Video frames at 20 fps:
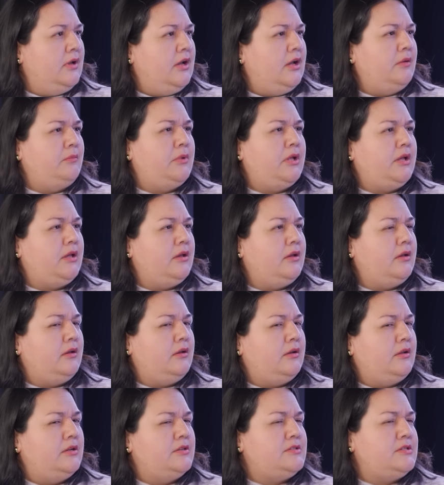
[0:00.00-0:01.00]
I'm like,
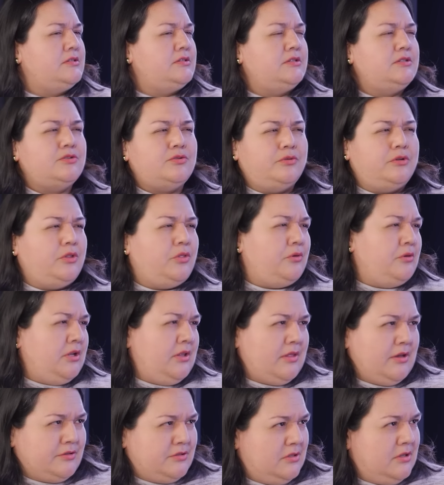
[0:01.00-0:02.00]
an assistant is only
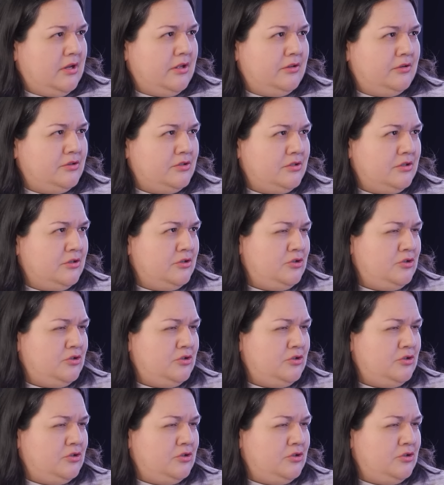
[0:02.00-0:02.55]
$30,000.